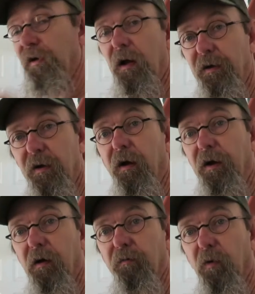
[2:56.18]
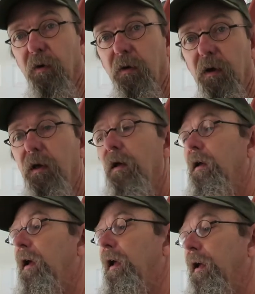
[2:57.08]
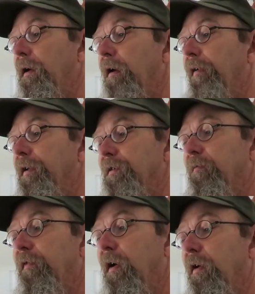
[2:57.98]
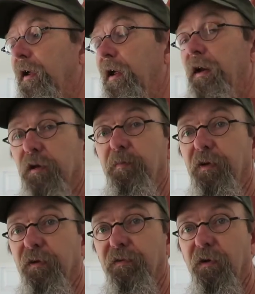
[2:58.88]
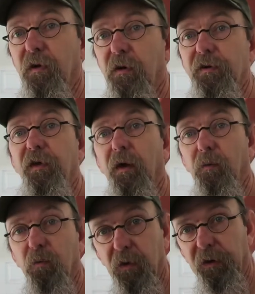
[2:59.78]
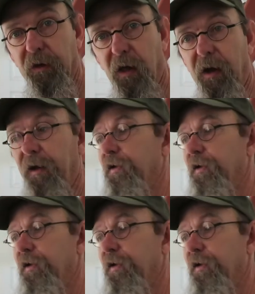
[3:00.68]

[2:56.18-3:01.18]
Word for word: that I did not care for, and I've had some very inexpensive cigars that I really like,